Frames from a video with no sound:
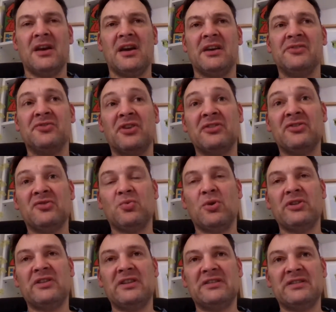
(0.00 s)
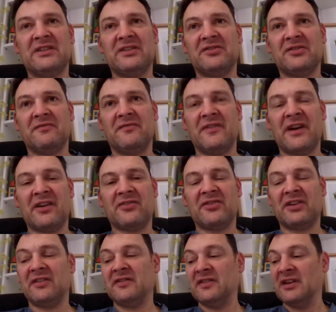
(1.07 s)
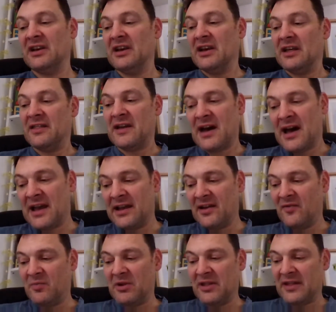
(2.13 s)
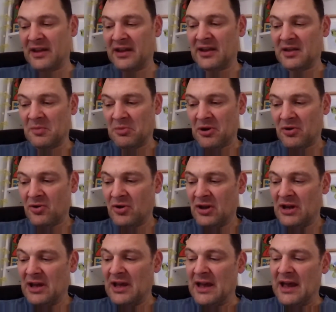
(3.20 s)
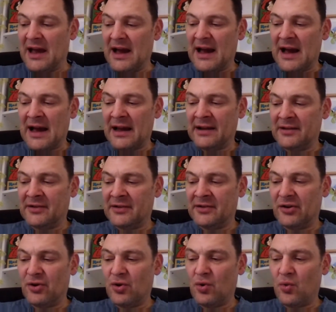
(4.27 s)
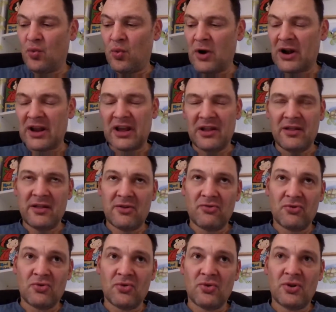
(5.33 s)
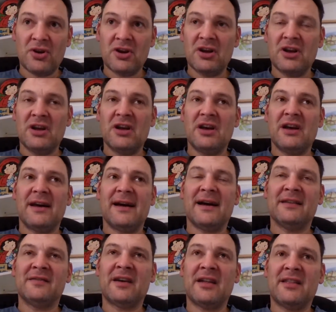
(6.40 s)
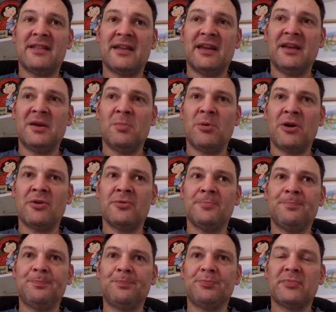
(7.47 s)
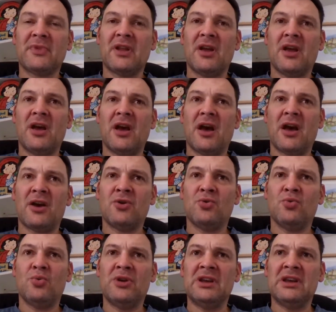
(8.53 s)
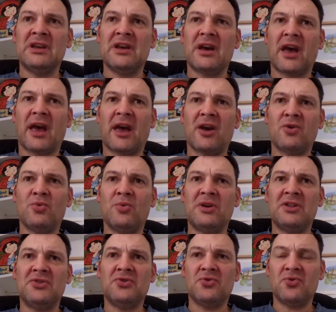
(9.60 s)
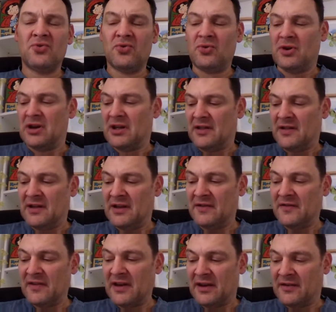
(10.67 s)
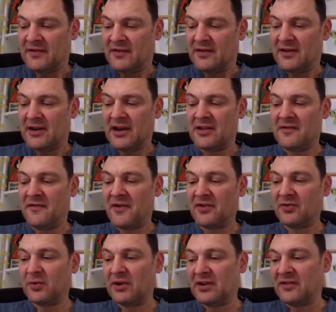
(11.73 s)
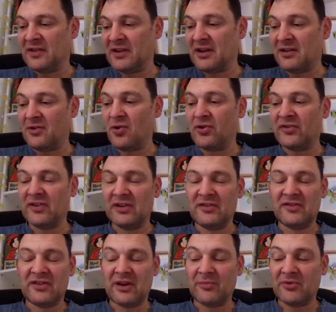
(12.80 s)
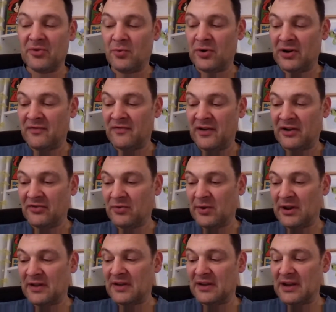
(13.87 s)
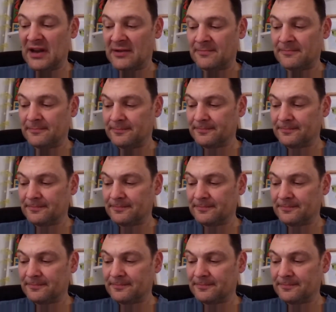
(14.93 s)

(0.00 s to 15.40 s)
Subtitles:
And so I just want to share some verses that I have been thinking about and working through as I think about how we do these things. And the first one is in Colossians chapter 1 and verse 29.